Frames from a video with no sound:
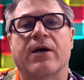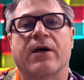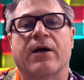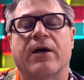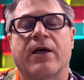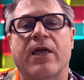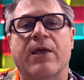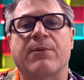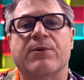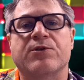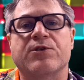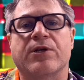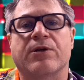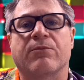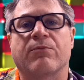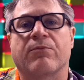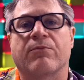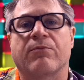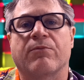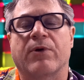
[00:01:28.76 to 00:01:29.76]

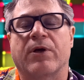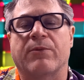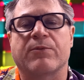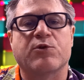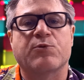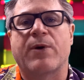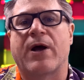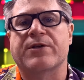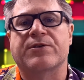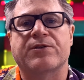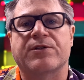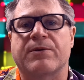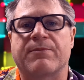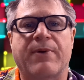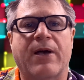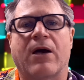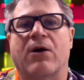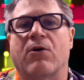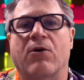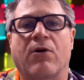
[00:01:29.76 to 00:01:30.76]
image processing
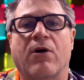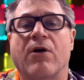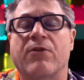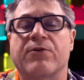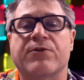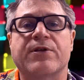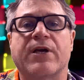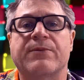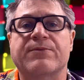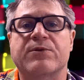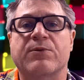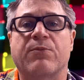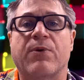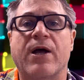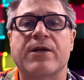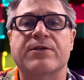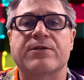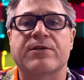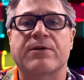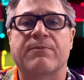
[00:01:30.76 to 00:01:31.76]
power, other types of
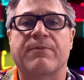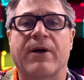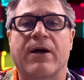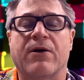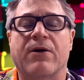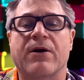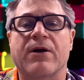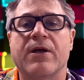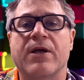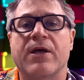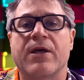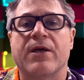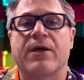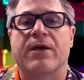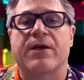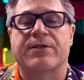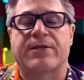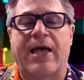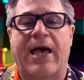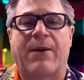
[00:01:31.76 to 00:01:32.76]
processing power
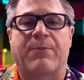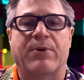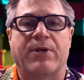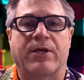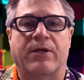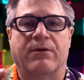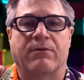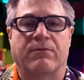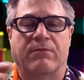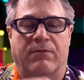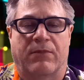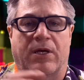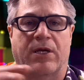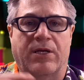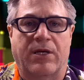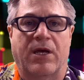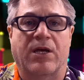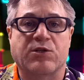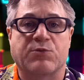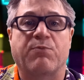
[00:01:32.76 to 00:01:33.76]
is happening
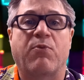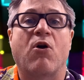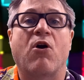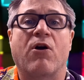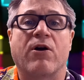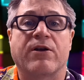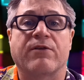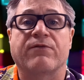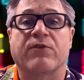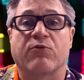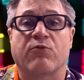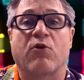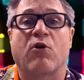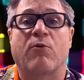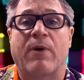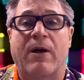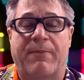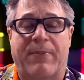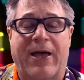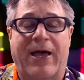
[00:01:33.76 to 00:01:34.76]
as part of the
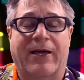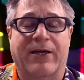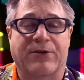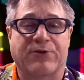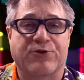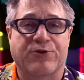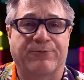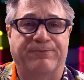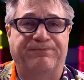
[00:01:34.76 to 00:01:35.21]
robot package.